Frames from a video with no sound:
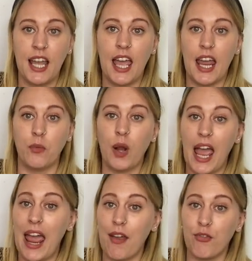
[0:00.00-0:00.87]
And
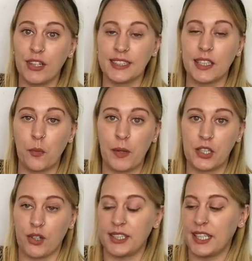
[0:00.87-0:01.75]
every single
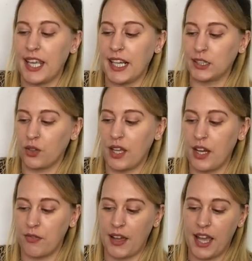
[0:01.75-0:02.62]
picture I take, so then
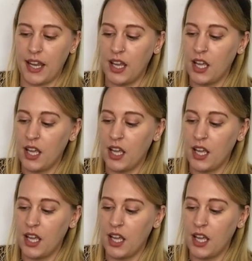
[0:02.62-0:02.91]
if I